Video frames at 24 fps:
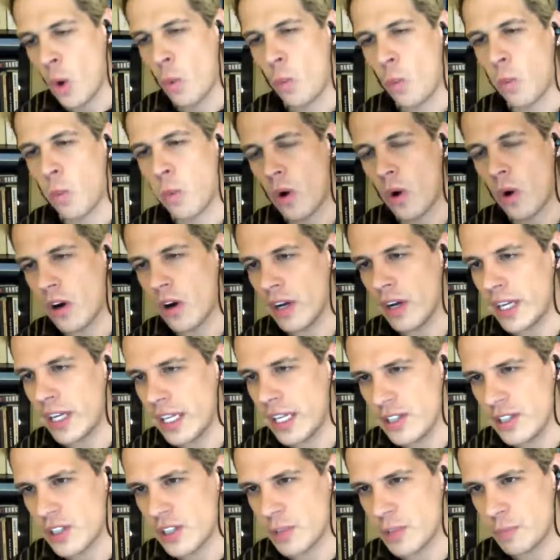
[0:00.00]

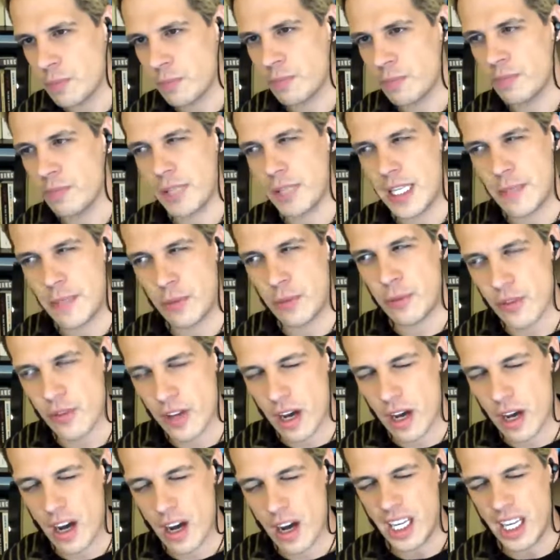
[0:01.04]
Why do people
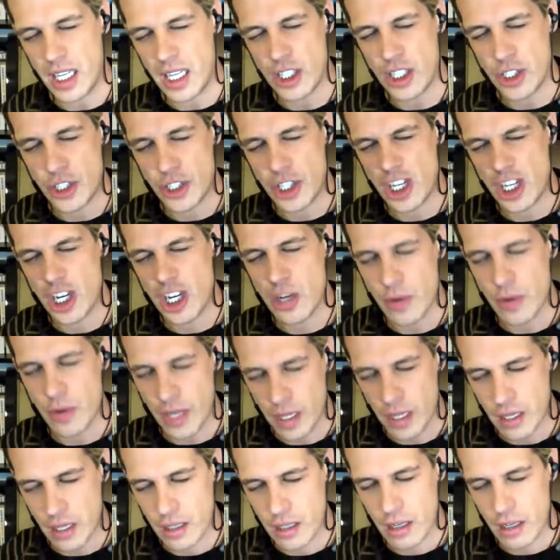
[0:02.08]
that I
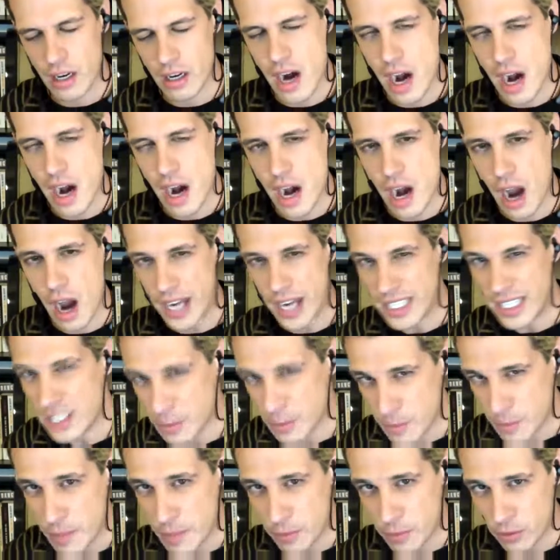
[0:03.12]
intuit are nice
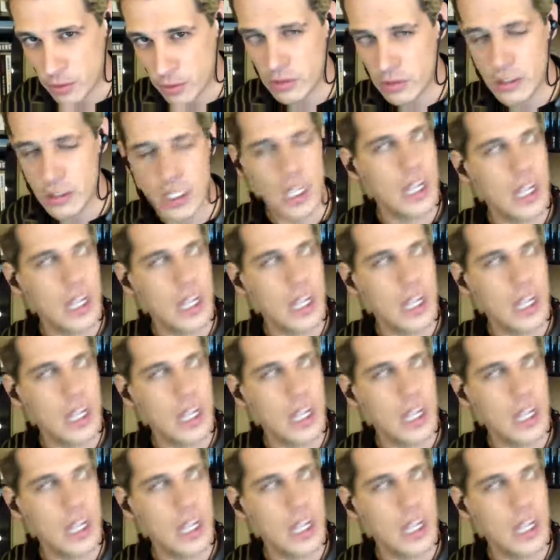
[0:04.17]
people